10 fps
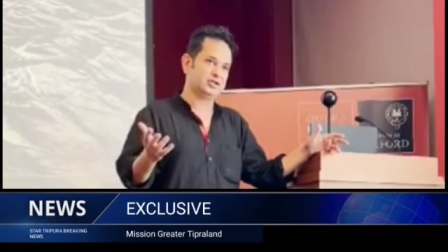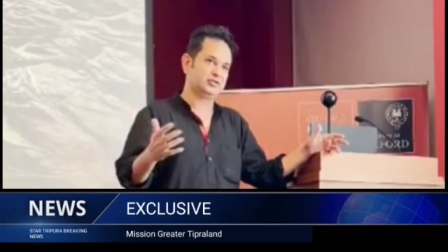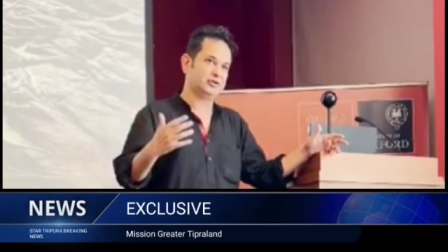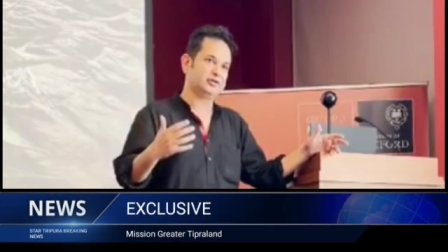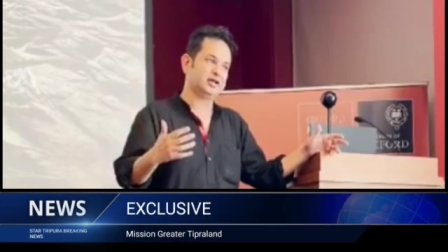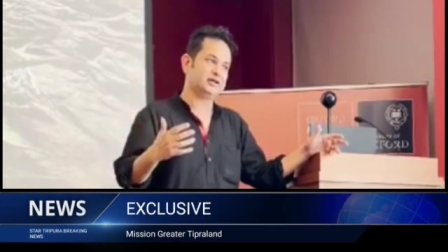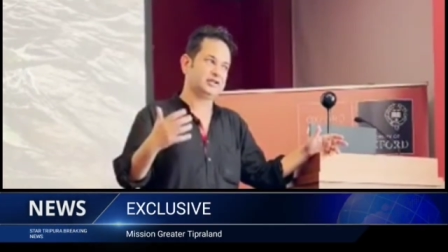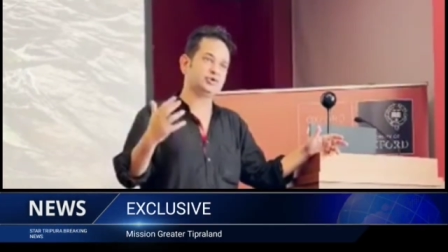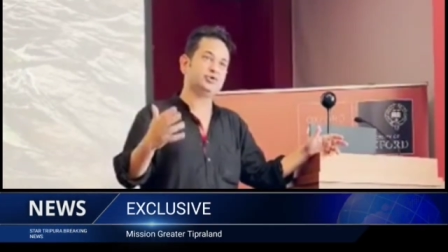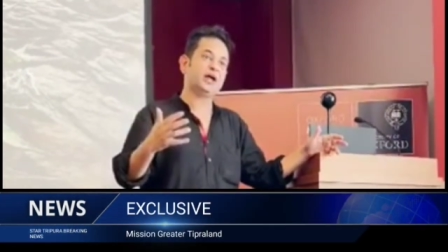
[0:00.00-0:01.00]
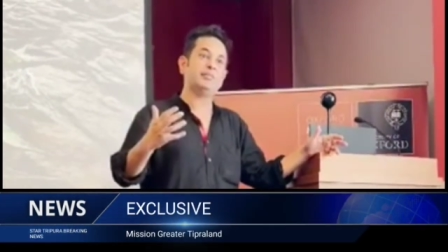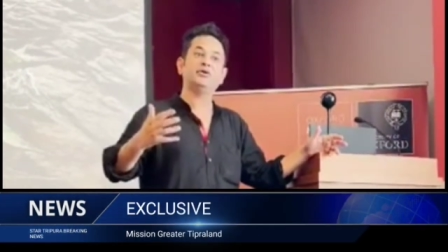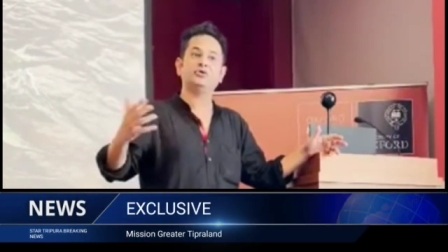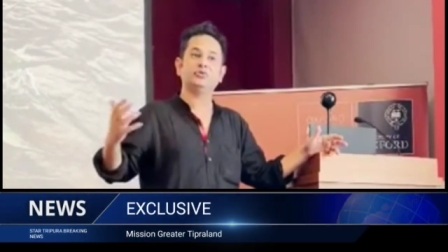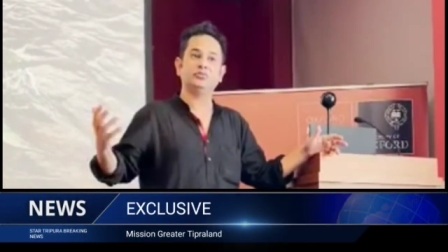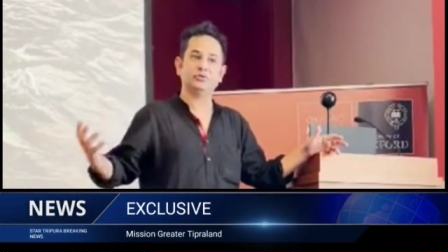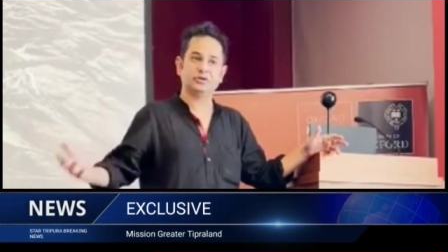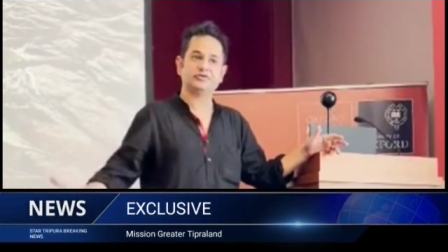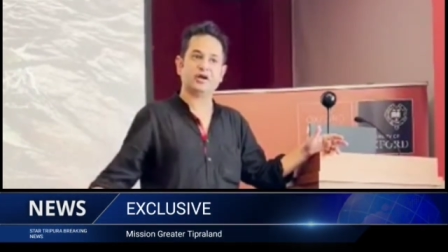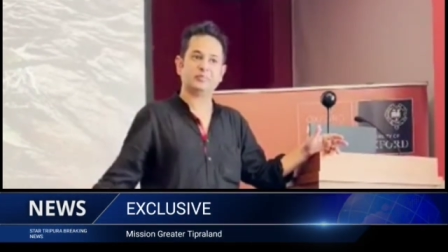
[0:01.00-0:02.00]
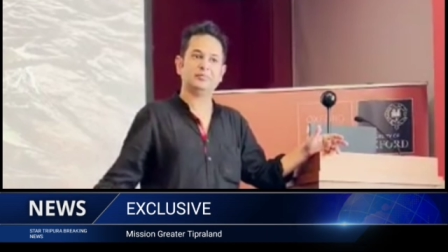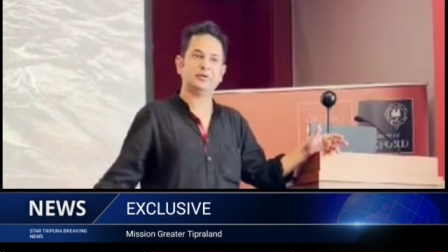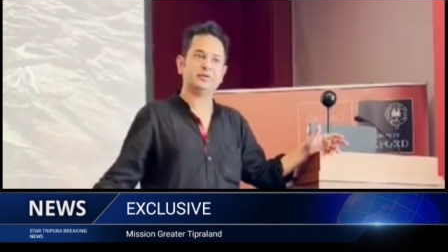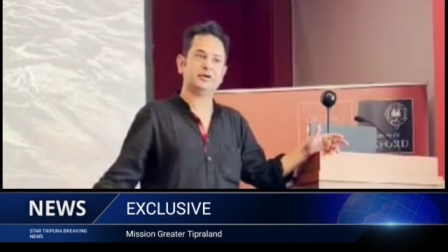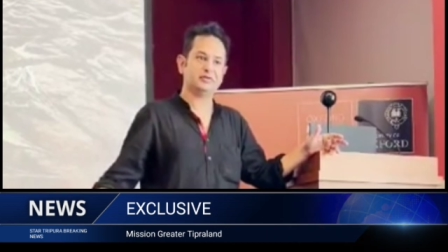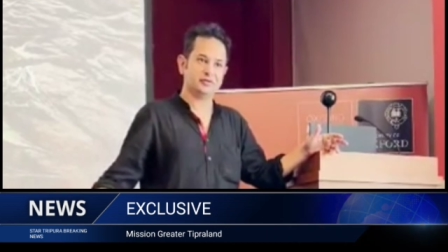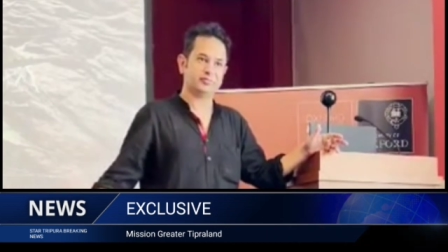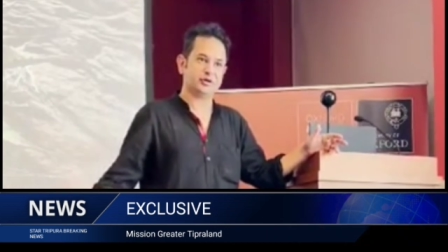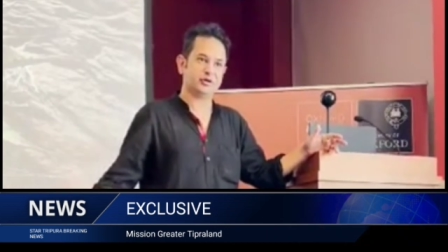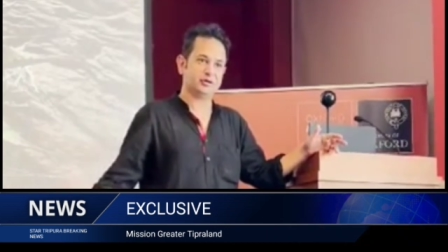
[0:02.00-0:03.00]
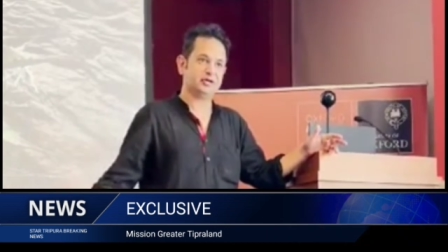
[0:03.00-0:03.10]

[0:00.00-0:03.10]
He thought that this could happen to the tribal people in Tripura,